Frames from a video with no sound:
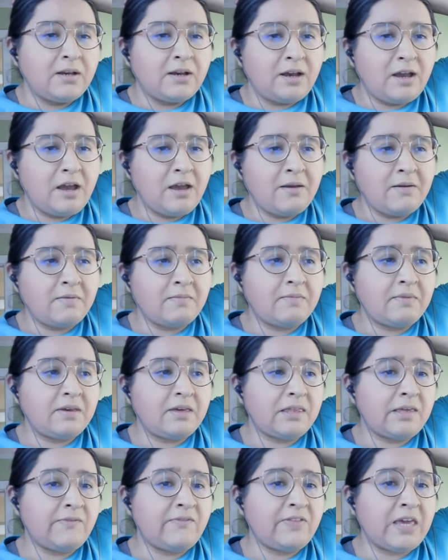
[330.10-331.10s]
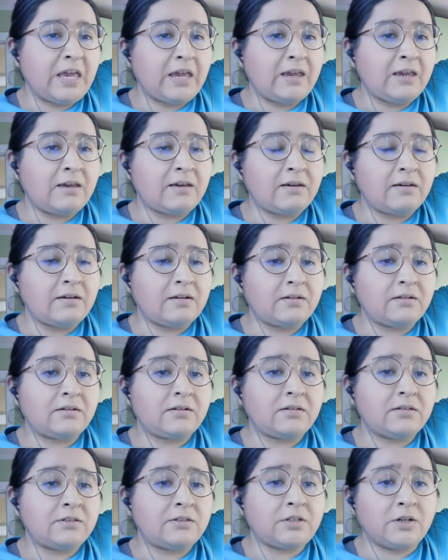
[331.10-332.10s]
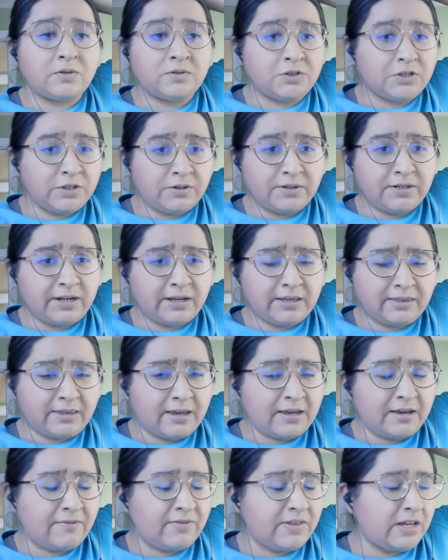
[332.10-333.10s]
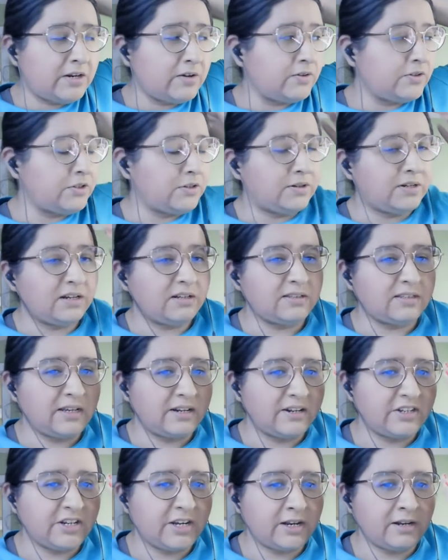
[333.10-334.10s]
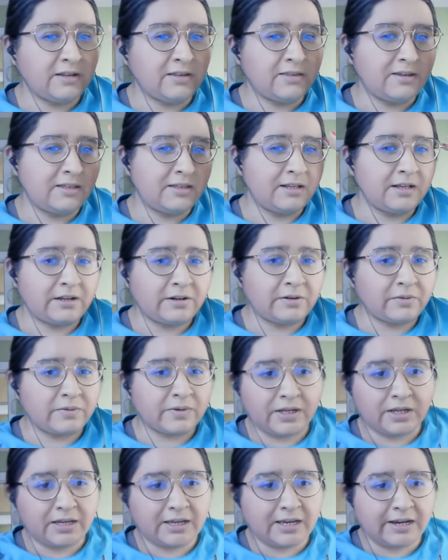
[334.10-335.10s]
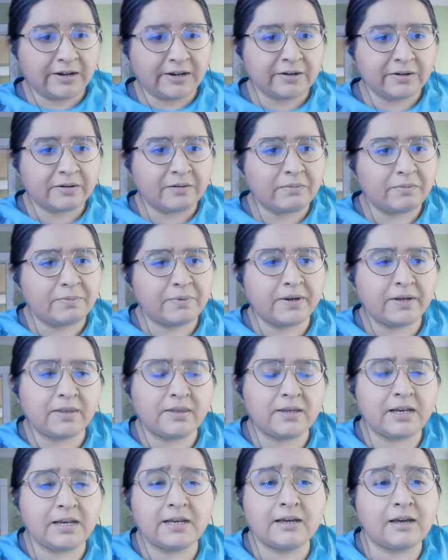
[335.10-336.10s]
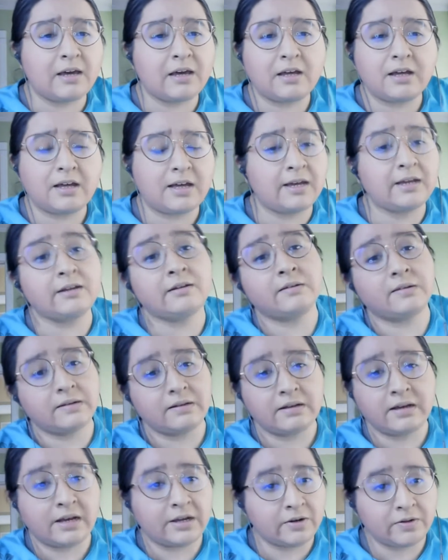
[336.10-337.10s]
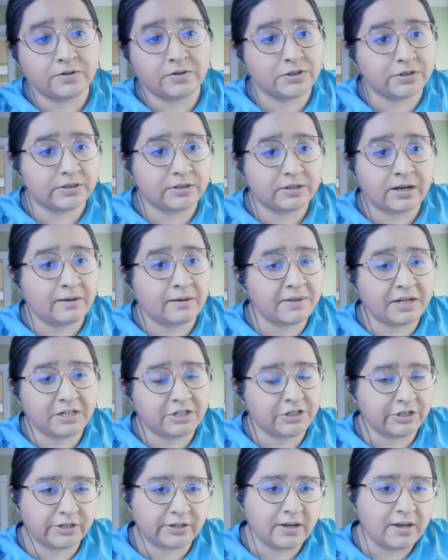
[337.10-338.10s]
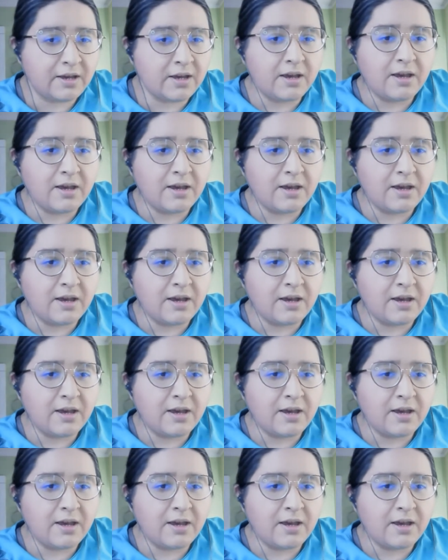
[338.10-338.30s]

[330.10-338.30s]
if they don't show it, I think if they don't show it outside of China, then they don't really care. But like I don't sure. I'm not sure.